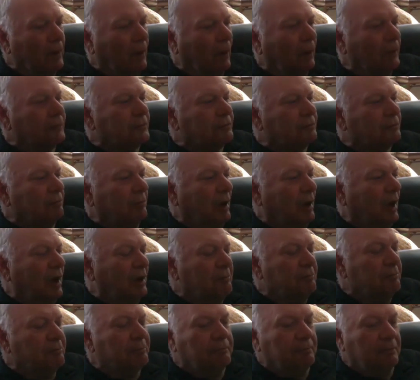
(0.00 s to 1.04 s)
you know it's
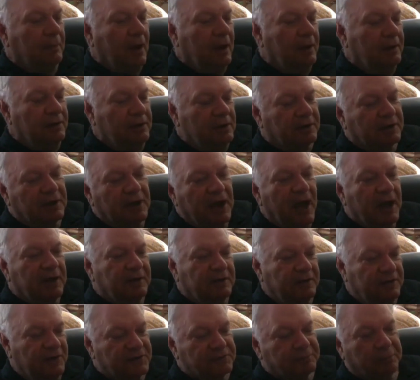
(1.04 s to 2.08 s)
un, un, you
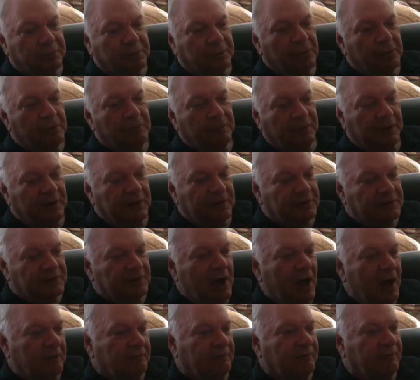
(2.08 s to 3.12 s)
cannot disprove it. It's
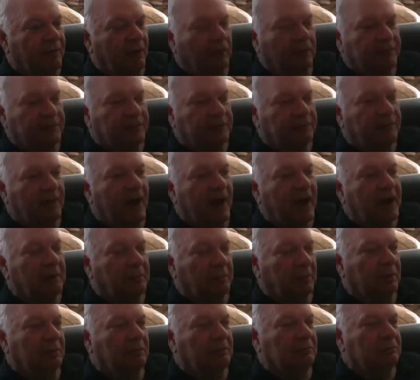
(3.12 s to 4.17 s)
not
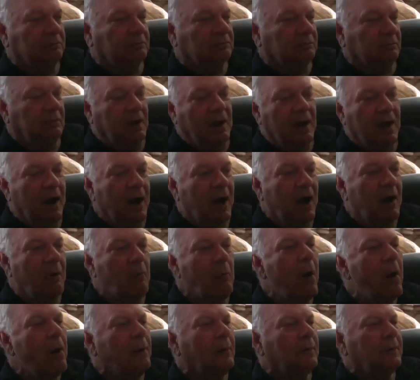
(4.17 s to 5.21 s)
falsifiable,
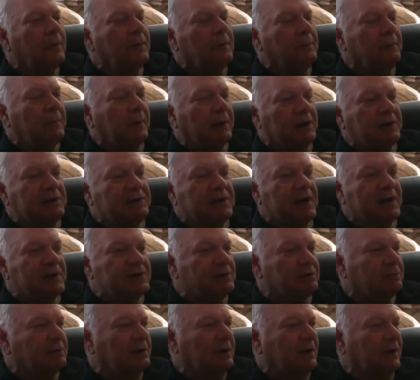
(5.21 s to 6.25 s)
um, but it
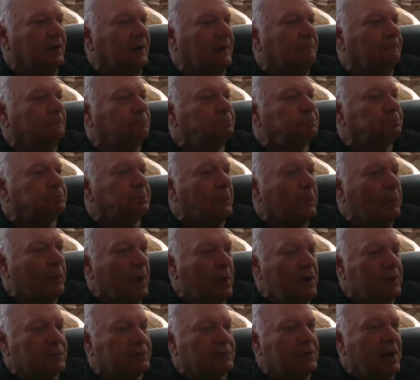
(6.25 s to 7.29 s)
doesn't really.
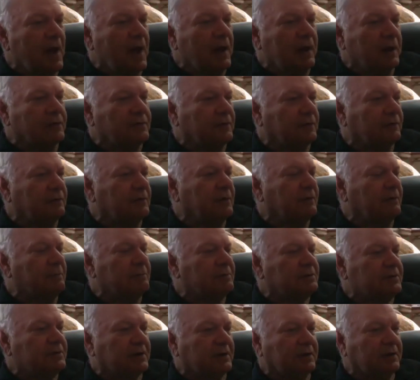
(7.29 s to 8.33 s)
It's not as a theory
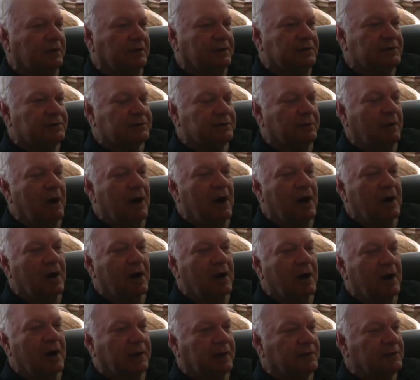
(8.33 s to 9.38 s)
particularly
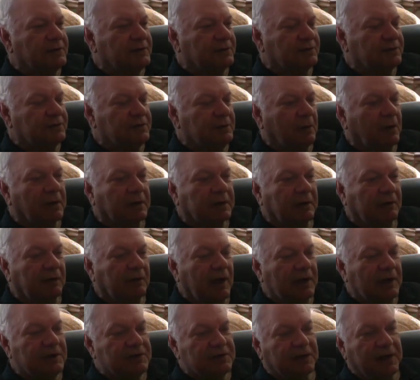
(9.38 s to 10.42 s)
strong because there's no
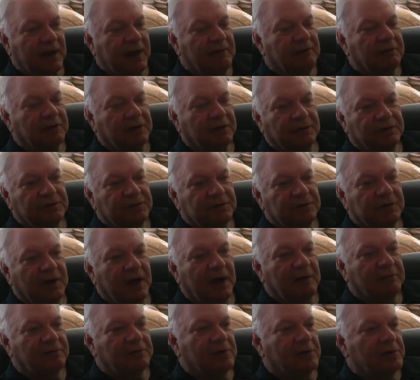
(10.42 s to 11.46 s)
archaeologic evidence. You
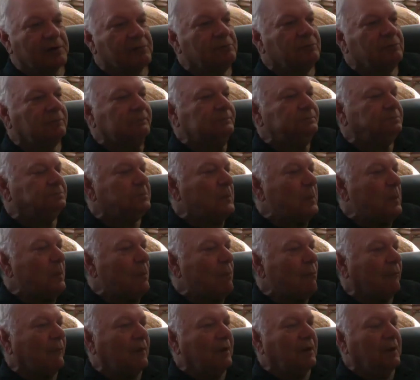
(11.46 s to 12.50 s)
have to
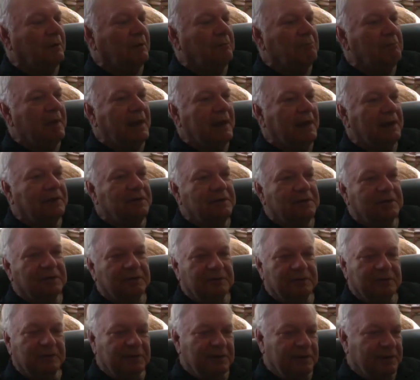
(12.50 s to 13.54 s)
amend
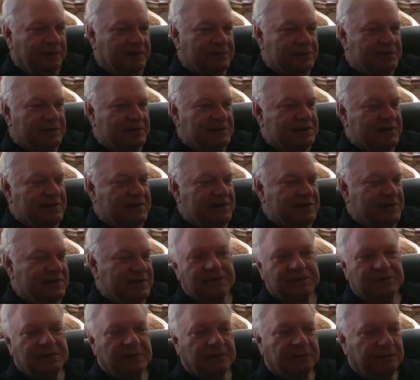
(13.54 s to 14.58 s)
the
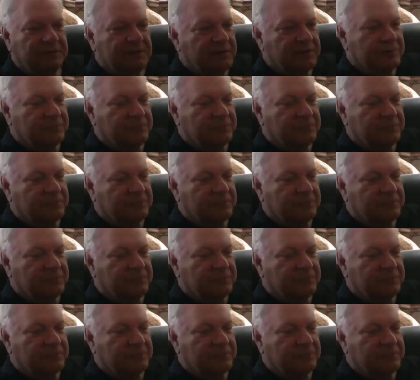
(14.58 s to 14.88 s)
text of